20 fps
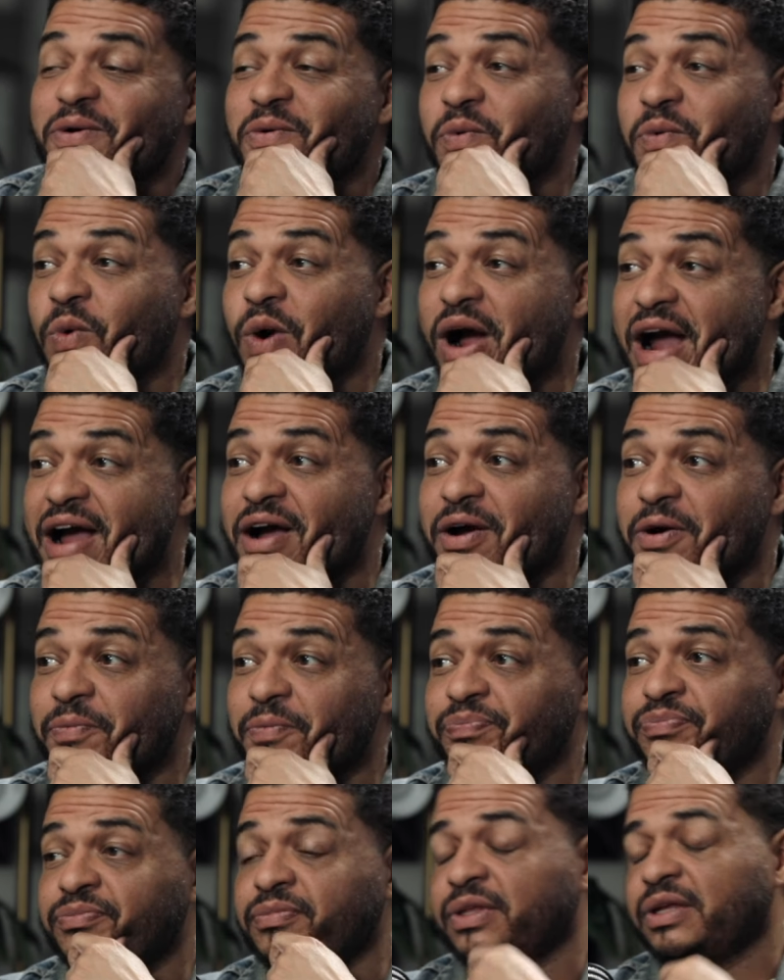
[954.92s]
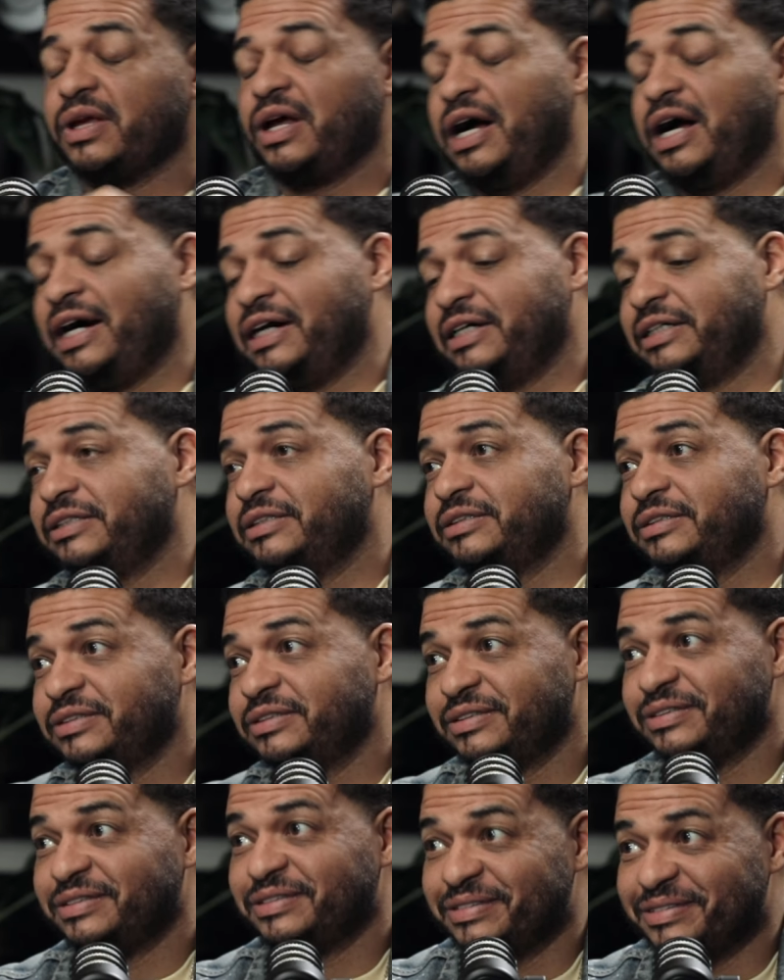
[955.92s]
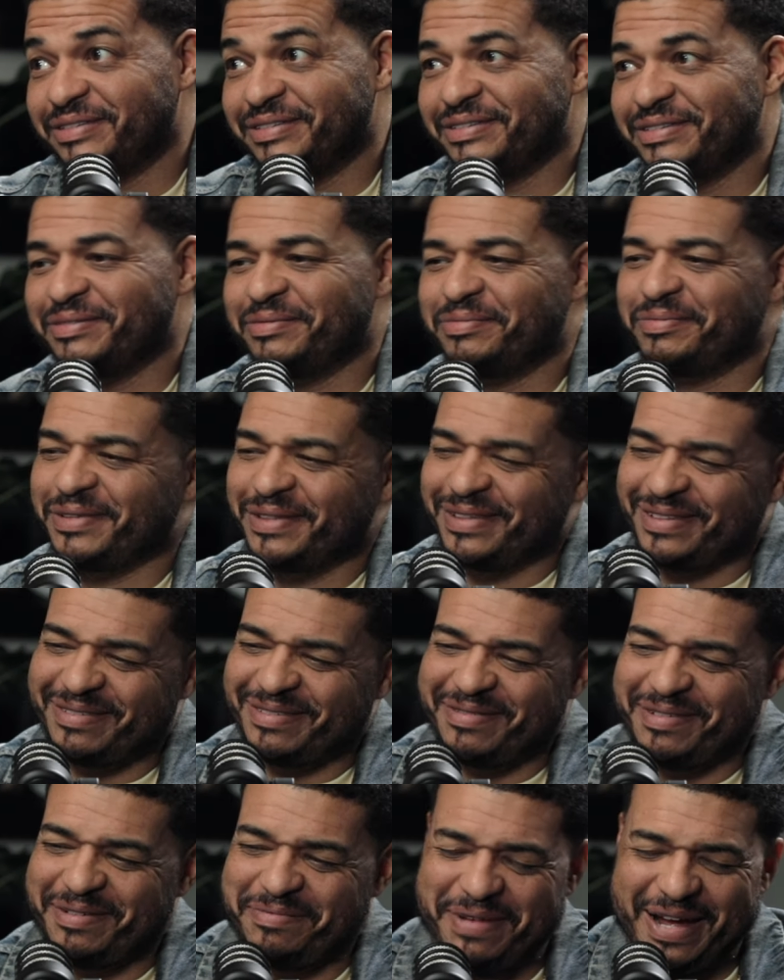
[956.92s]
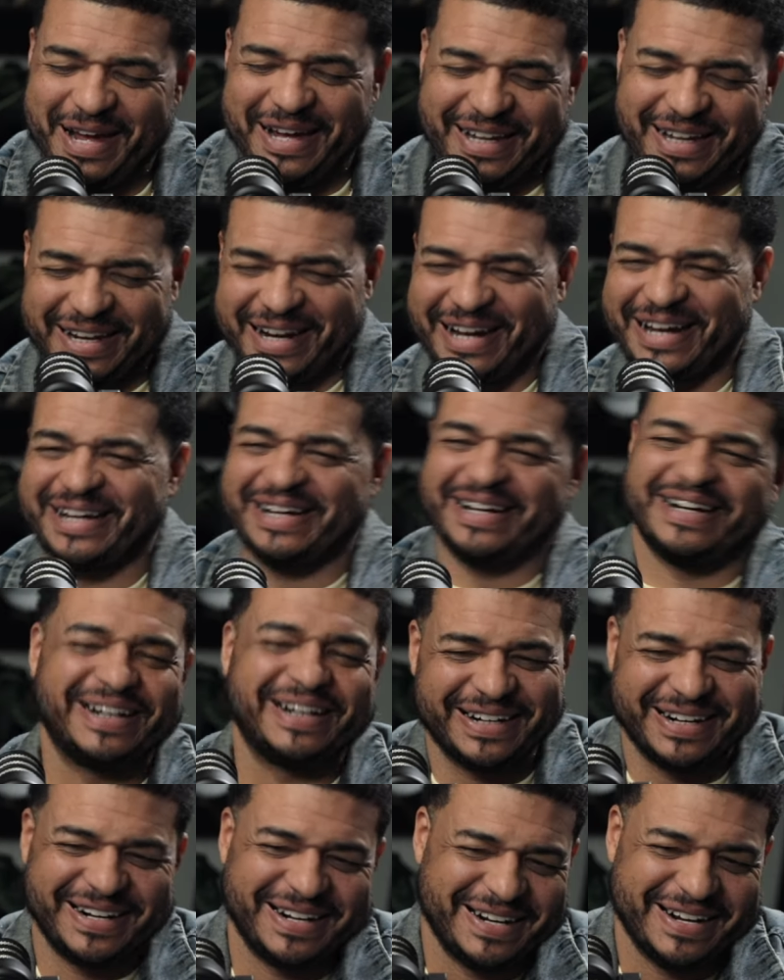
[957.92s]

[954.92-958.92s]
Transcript: Wow. And I just want to hang with you as much as I can. Man, get out of here.